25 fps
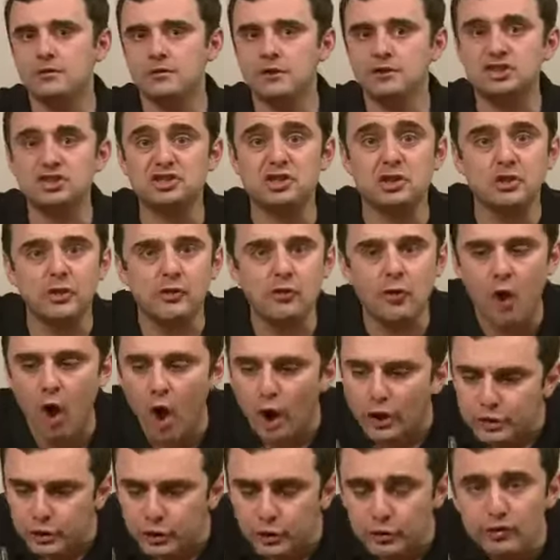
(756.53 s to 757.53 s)
Just a little
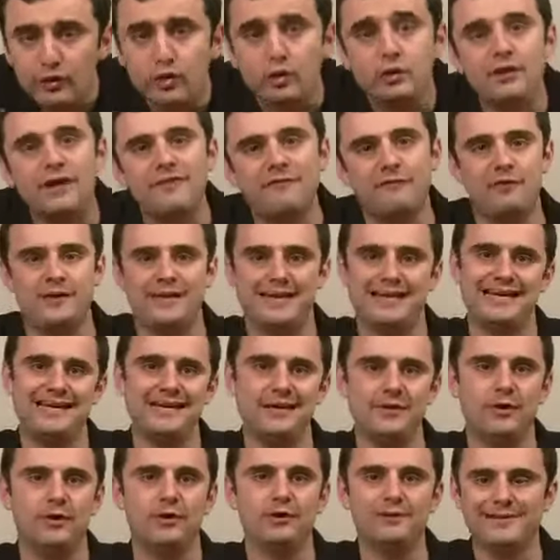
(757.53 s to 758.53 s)
under delivering
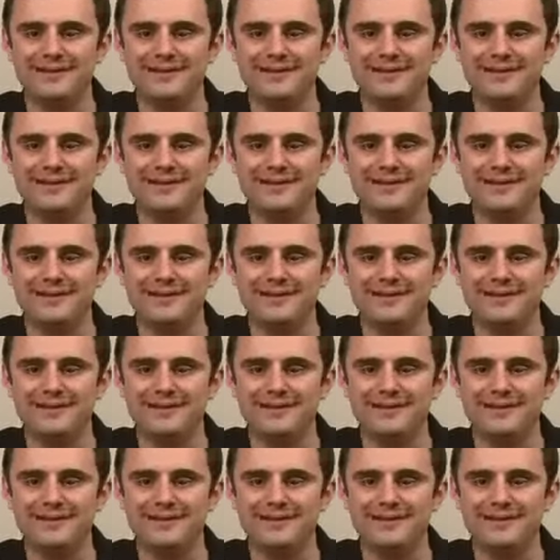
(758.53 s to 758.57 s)
here